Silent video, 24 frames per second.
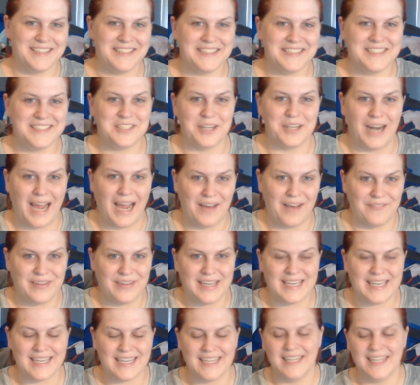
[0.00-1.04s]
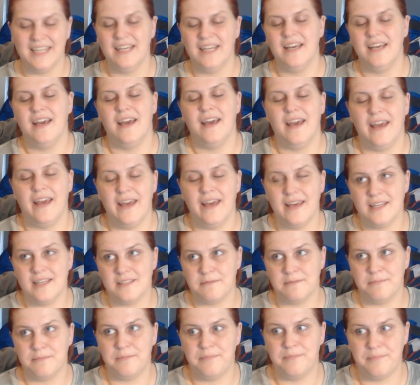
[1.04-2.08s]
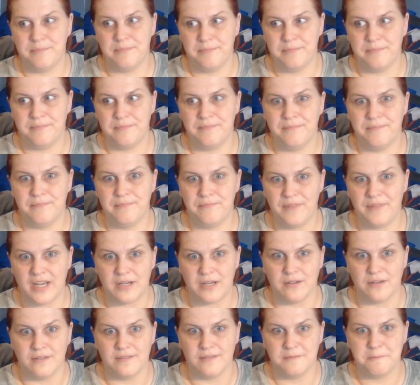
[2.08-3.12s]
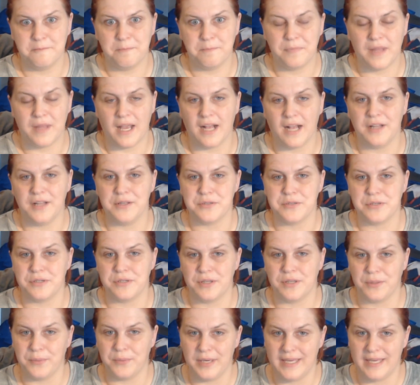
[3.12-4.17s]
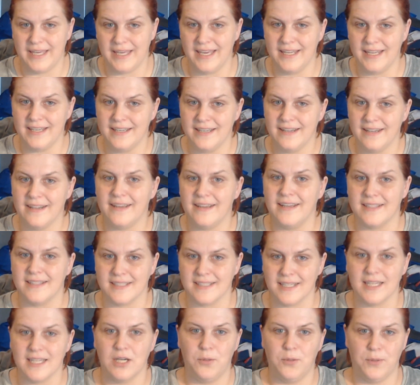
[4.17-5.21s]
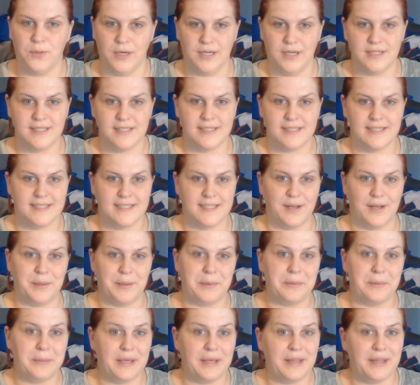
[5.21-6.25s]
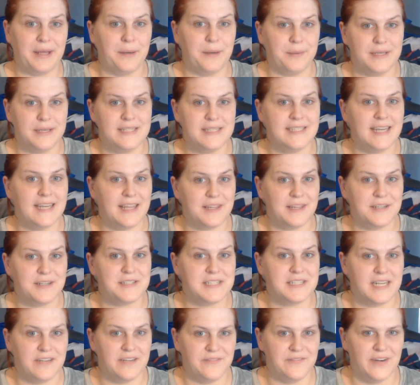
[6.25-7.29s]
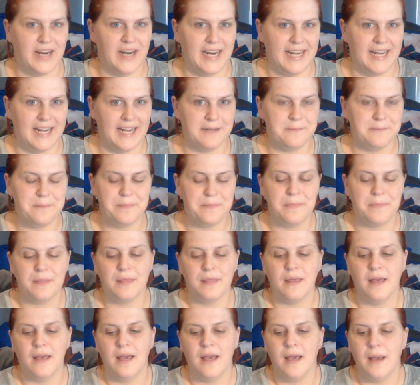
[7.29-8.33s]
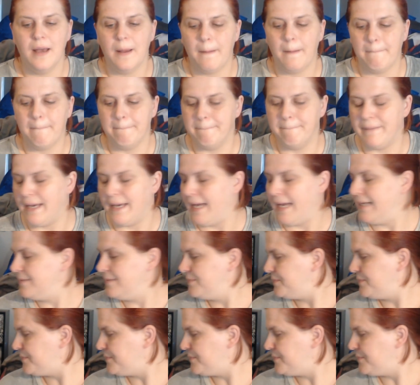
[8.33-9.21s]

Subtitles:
Traffic is fickle, and closer to the weekend gets a little worse. So I'm gonna be there Wednesday, Thursday, and Friday. But